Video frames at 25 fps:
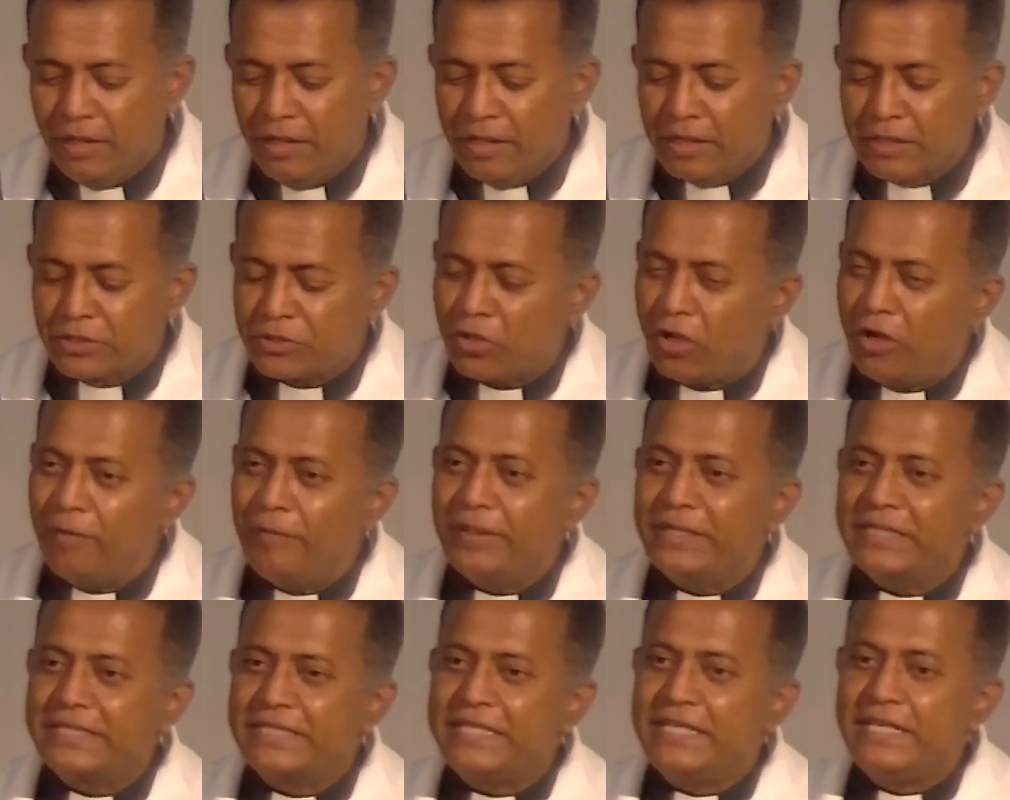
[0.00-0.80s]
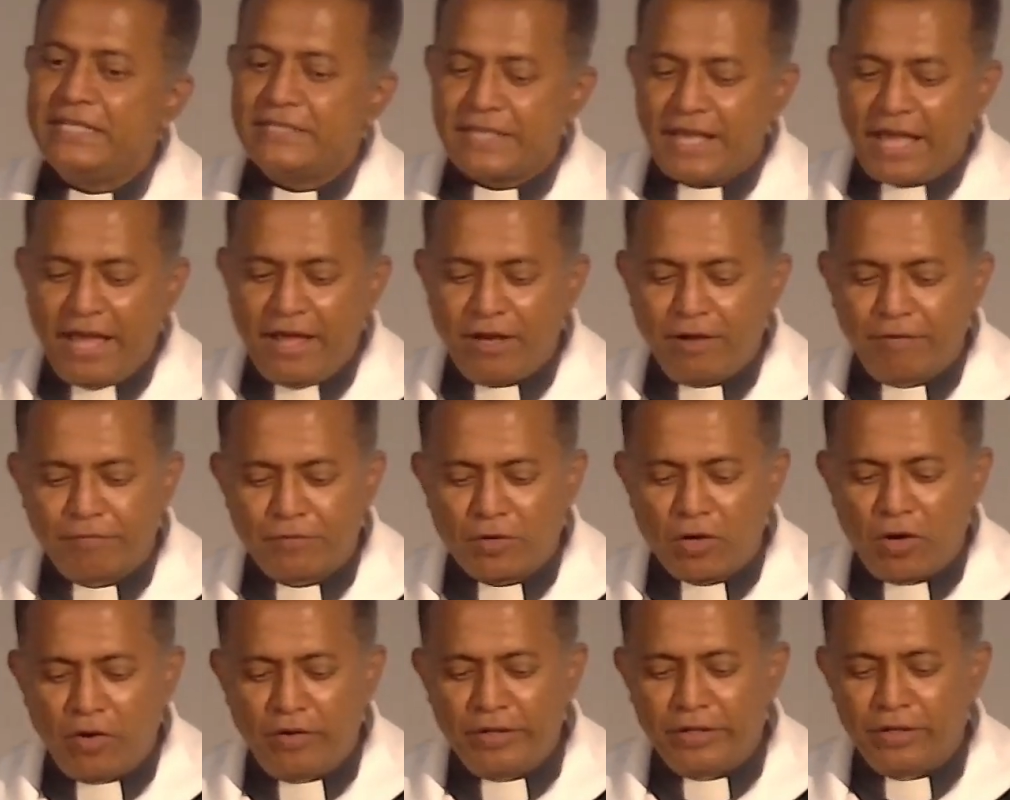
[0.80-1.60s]
Solomon sees the hand of
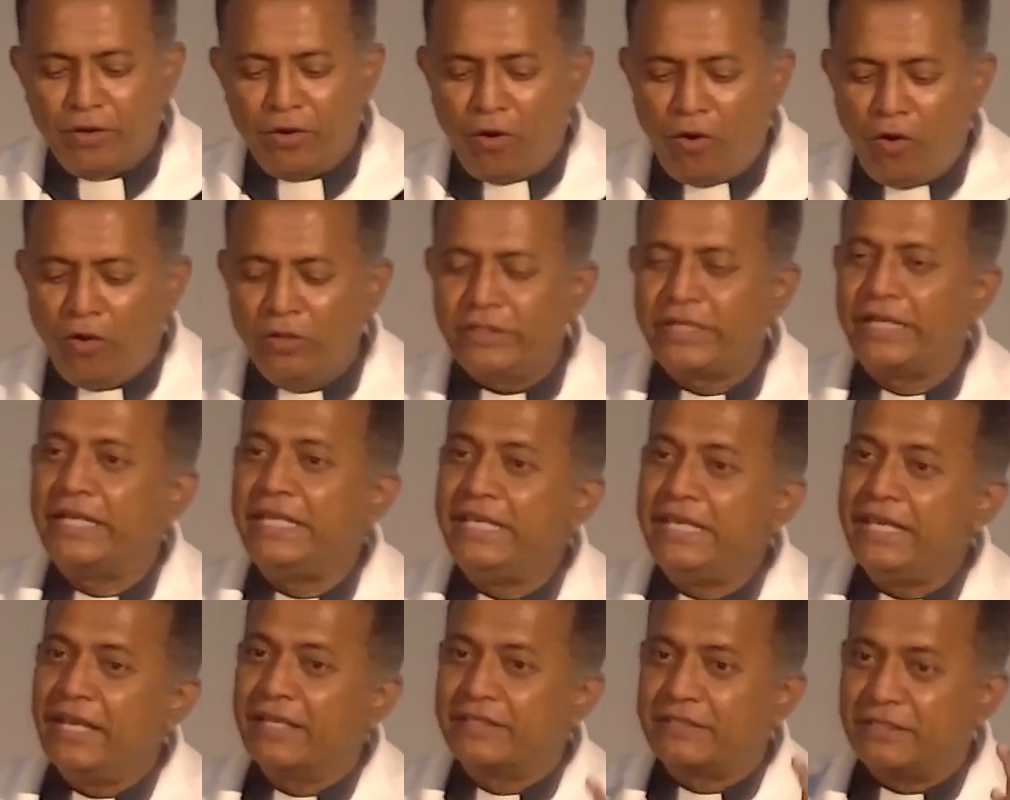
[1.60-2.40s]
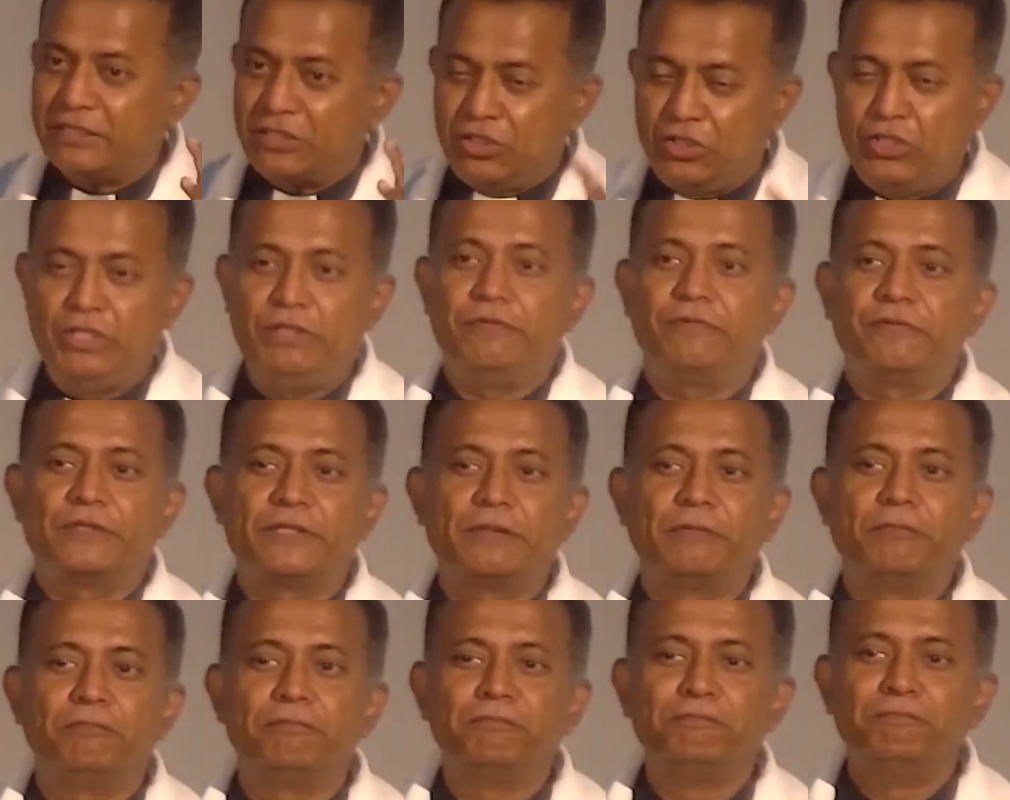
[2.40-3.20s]
God in all that he has achieved
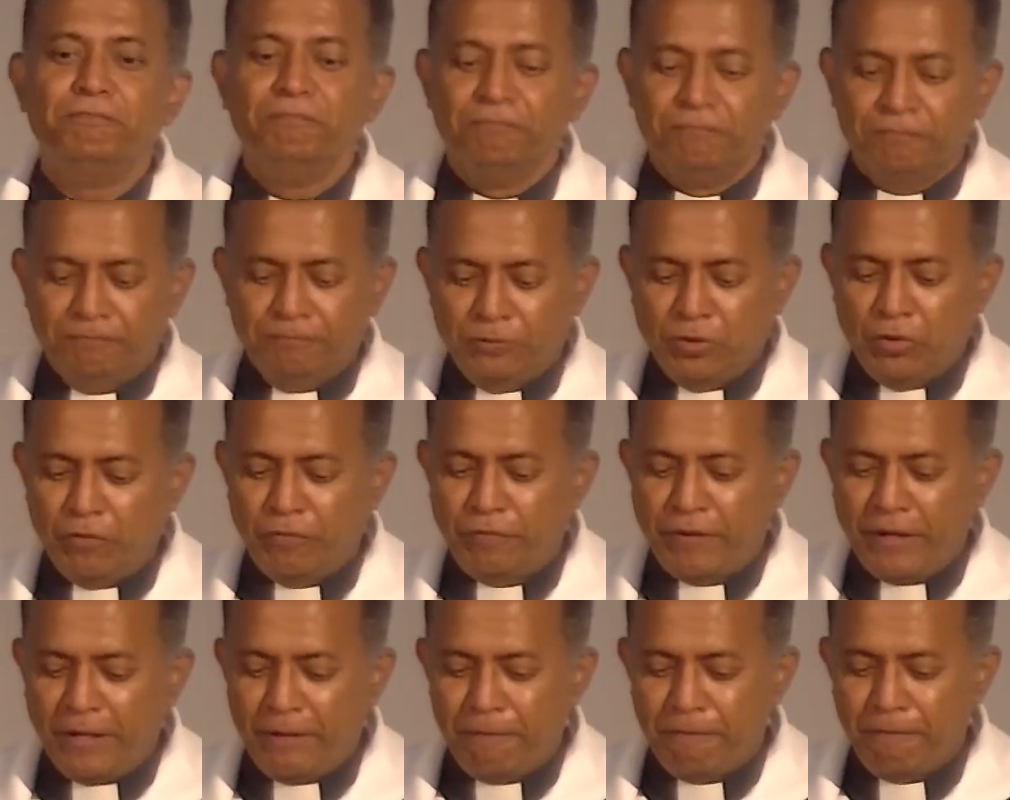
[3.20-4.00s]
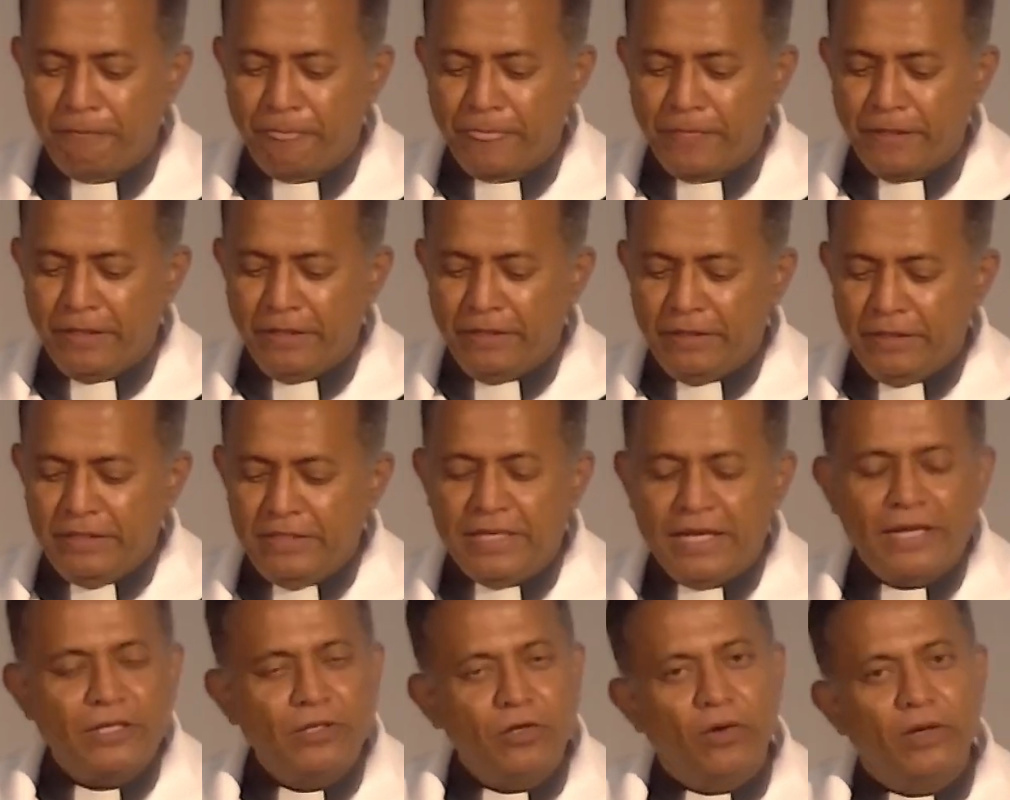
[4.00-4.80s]
so far. He
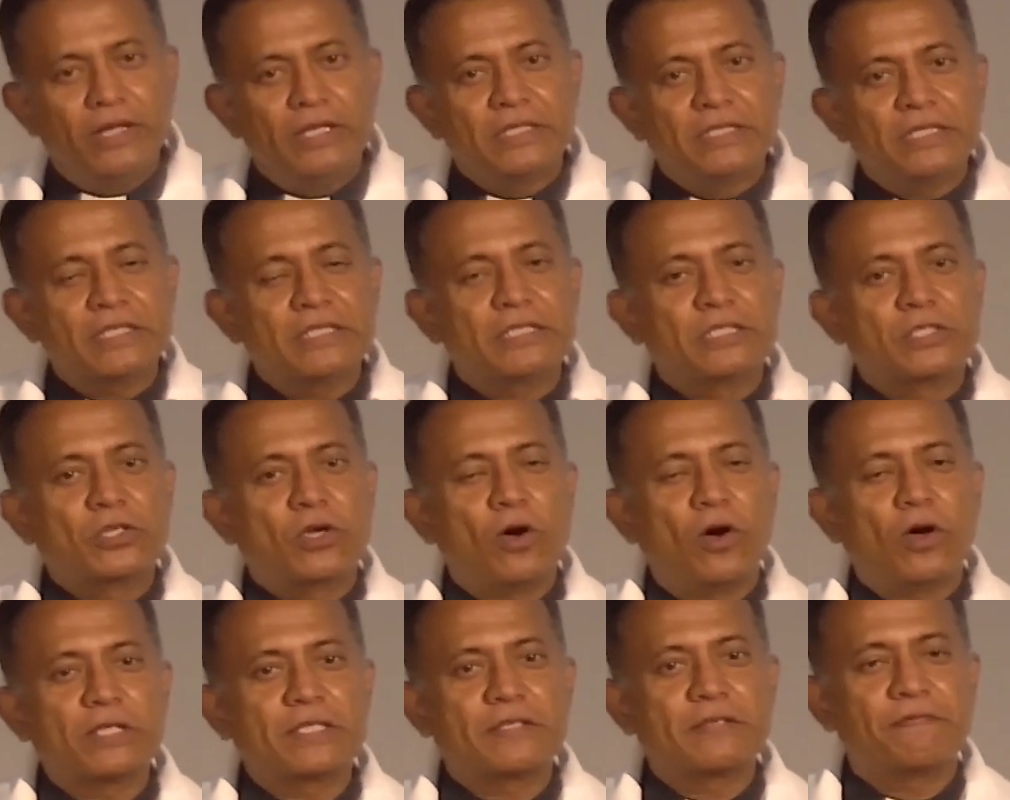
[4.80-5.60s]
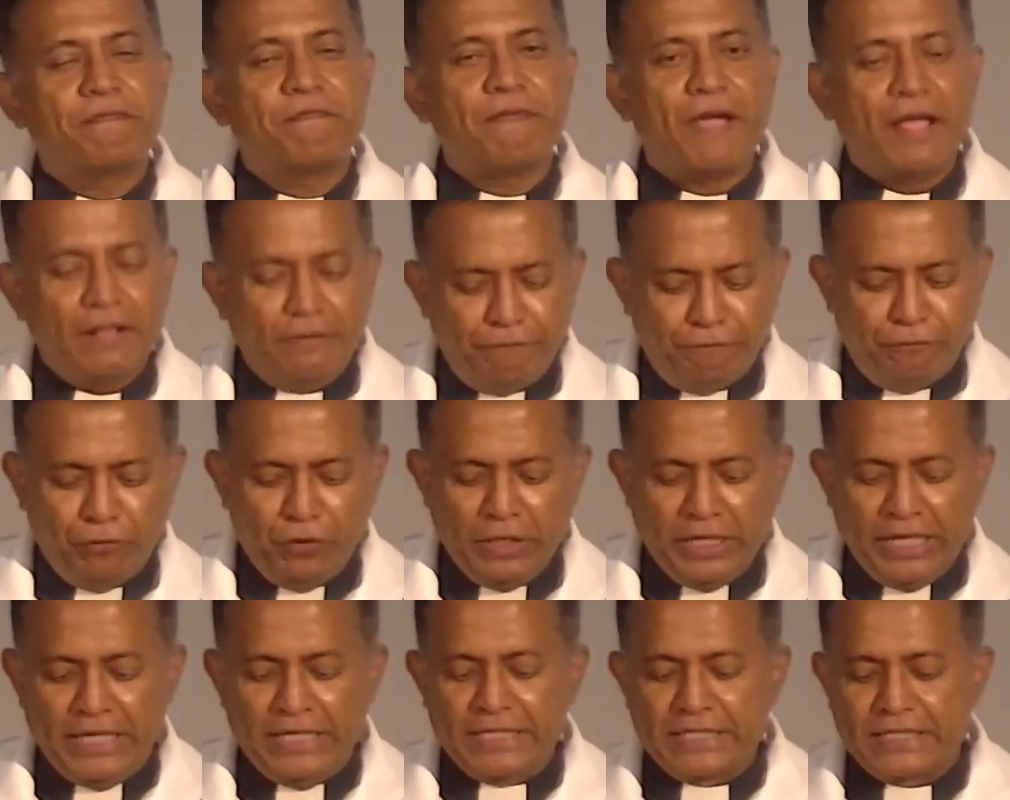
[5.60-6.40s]
acknowledges God's
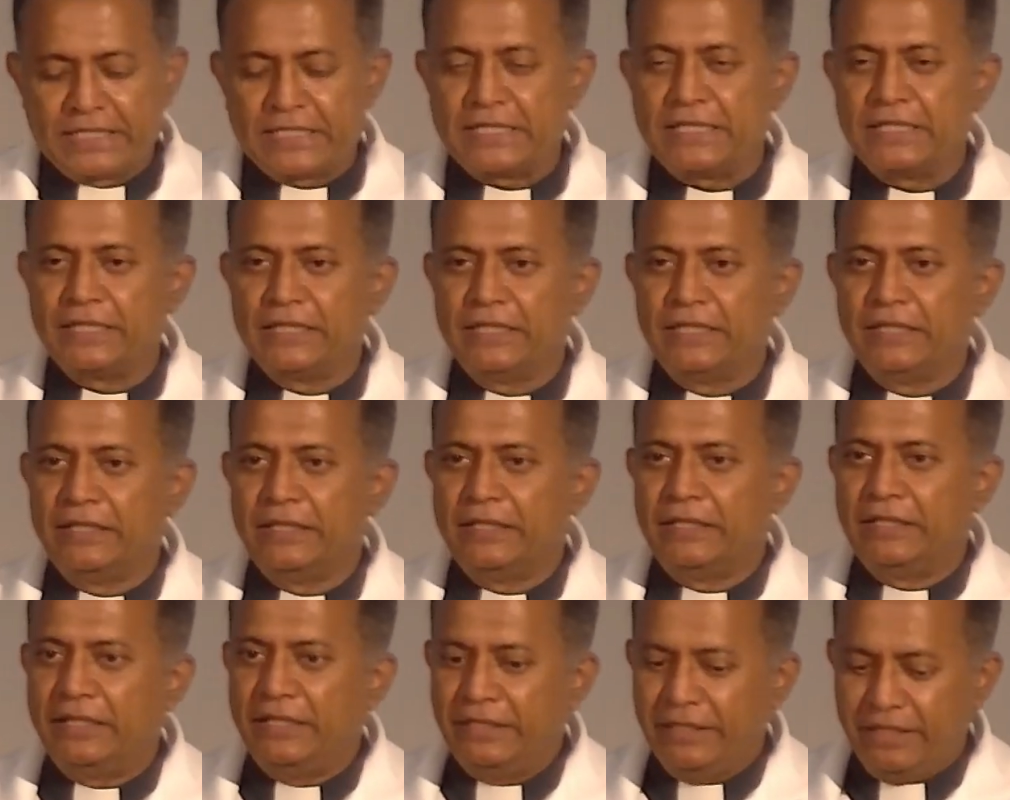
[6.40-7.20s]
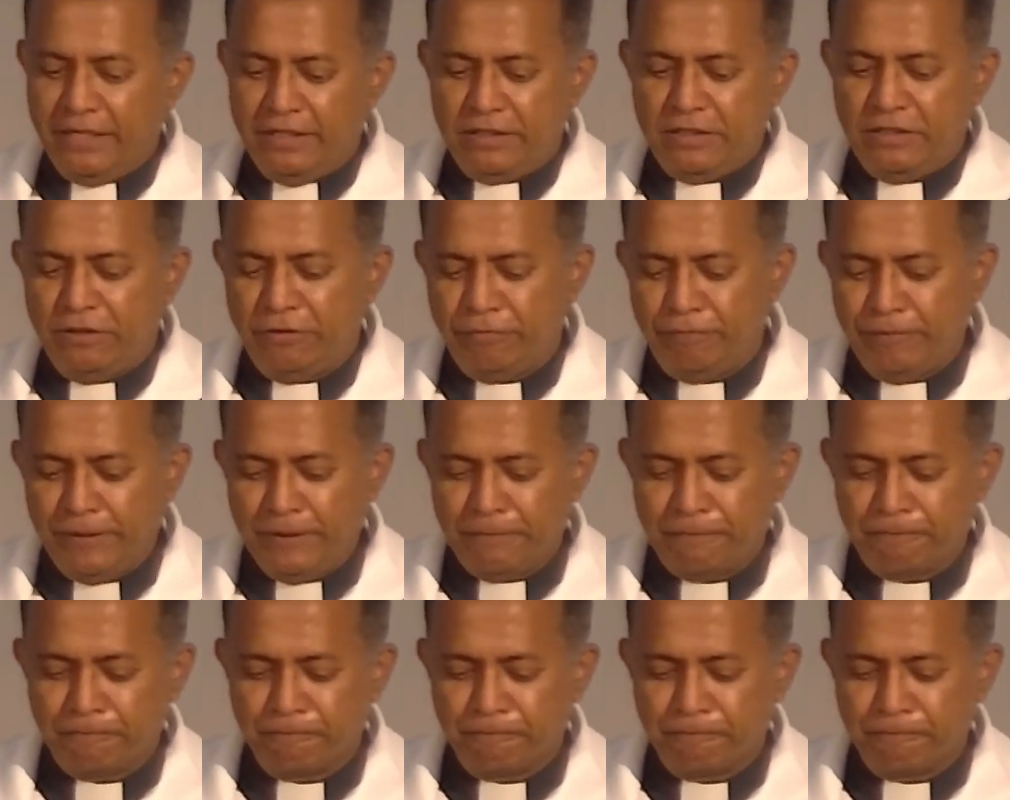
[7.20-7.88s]
faithfulness in that achievement.